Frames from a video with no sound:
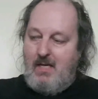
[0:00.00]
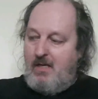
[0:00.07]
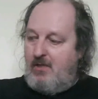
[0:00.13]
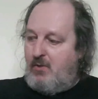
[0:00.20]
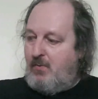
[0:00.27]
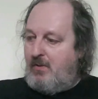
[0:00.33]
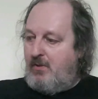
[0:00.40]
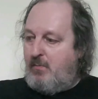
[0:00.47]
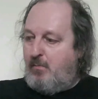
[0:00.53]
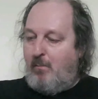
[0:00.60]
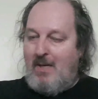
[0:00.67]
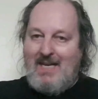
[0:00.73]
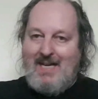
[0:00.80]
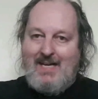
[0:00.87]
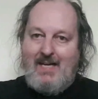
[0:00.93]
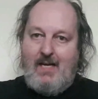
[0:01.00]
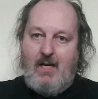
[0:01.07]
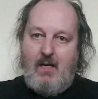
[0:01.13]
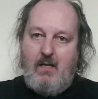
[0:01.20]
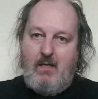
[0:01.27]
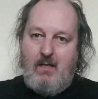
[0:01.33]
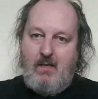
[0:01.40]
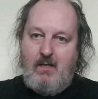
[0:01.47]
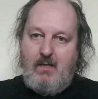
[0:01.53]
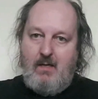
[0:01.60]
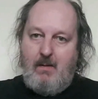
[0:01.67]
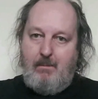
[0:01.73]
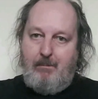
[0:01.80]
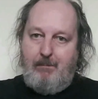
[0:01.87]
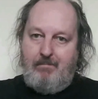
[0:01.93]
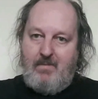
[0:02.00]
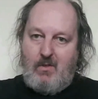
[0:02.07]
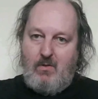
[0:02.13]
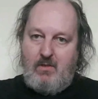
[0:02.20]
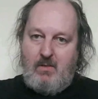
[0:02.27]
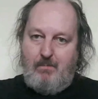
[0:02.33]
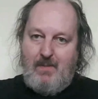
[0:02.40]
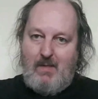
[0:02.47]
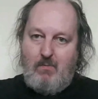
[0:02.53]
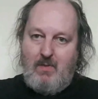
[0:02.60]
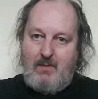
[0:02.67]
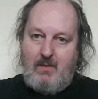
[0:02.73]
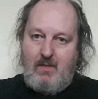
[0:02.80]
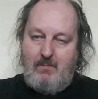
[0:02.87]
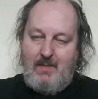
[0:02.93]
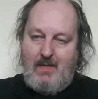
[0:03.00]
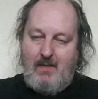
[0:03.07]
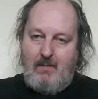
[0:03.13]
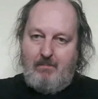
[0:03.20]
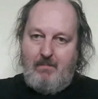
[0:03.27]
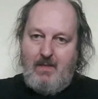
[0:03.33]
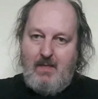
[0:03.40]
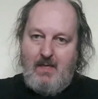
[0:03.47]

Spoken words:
as well as planning up quite a big one coming up.